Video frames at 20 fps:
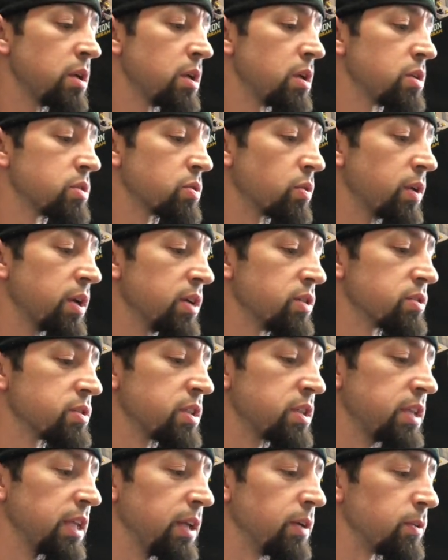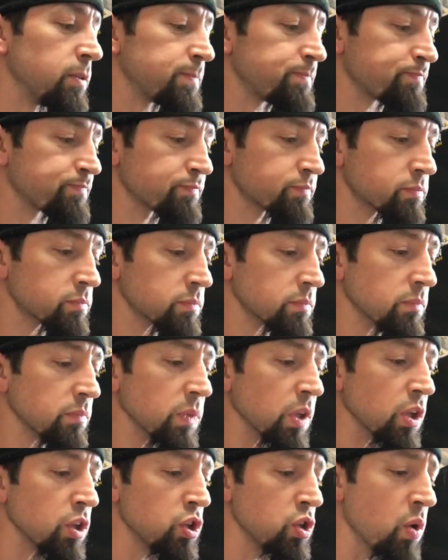So here's the deal.
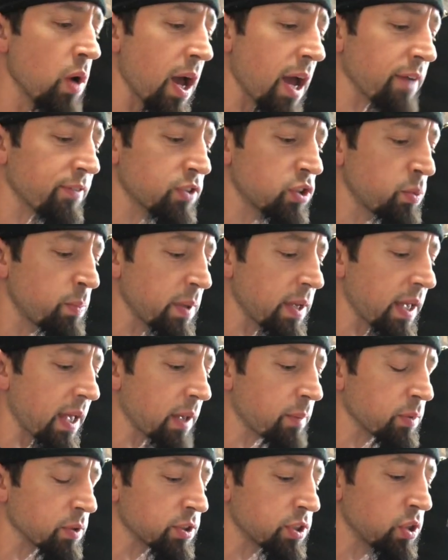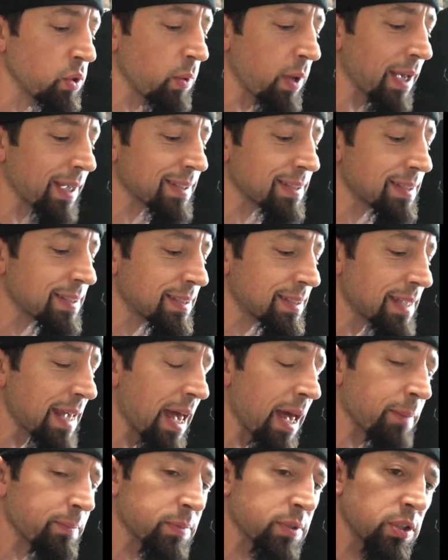You have to be able to
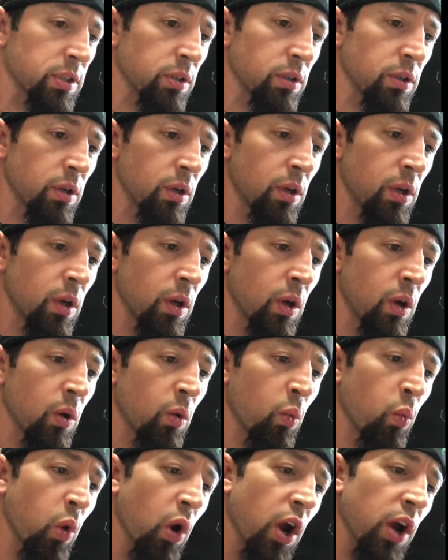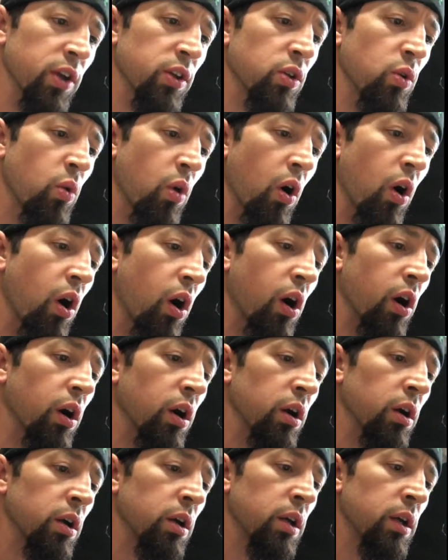accept where you
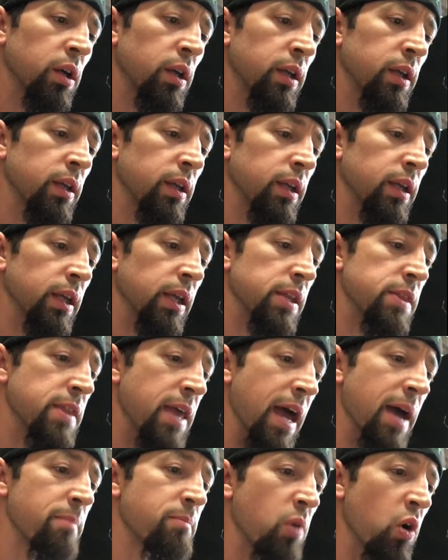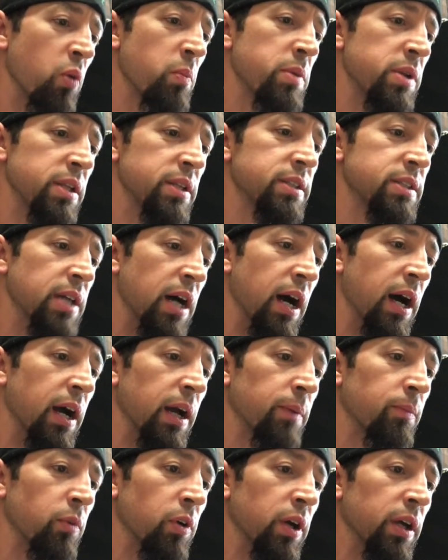are in that moment in
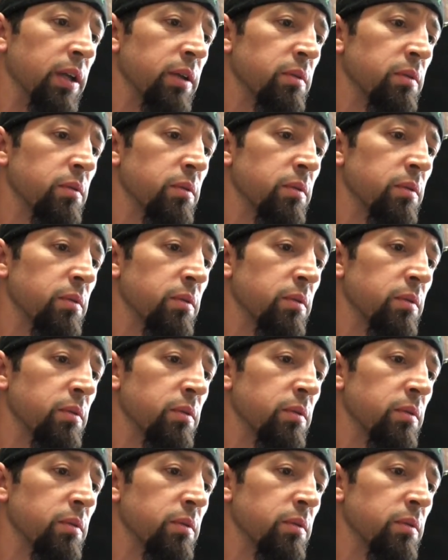time, right?